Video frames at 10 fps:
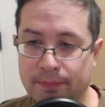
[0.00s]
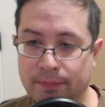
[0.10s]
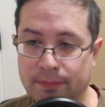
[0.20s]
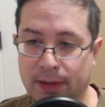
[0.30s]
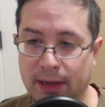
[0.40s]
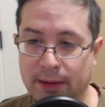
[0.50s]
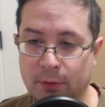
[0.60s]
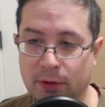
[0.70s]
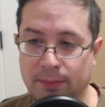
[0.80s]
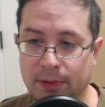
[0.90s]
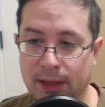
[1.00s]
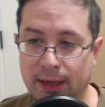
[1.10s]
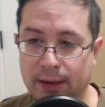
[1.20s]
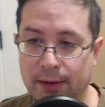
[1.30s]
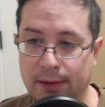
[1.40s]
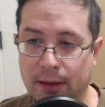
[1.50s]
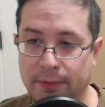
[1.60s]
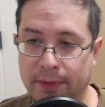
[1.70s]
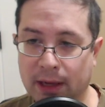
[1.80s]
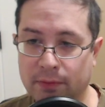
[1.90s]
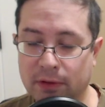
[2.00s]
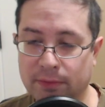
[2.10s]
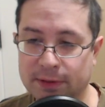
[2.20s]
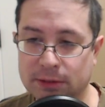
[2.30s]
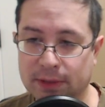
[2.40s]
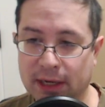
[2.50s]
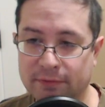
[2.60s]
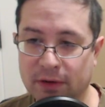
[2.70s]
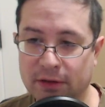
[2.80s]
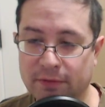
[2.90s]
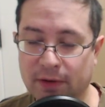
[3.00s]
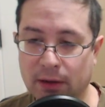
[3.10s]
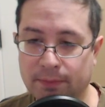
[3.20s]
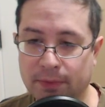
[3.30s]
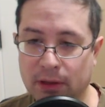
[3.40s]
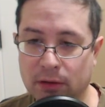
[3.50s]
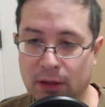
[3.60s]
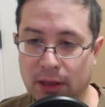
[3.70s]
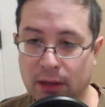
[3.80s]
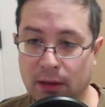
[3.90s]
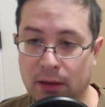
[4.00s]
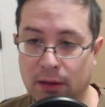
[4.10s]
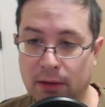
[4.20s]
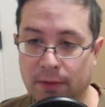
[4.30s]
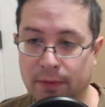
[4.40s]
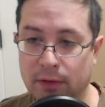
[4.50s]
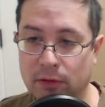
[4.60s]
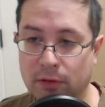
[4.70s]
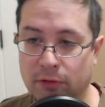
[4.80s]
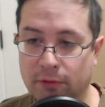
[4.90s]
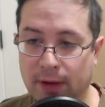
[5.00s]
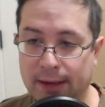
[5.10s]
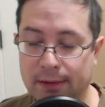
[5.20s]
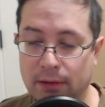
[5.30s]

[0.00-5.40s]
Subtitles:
But I am going to play it. And now this bishop can't really develop easily. This is a threat.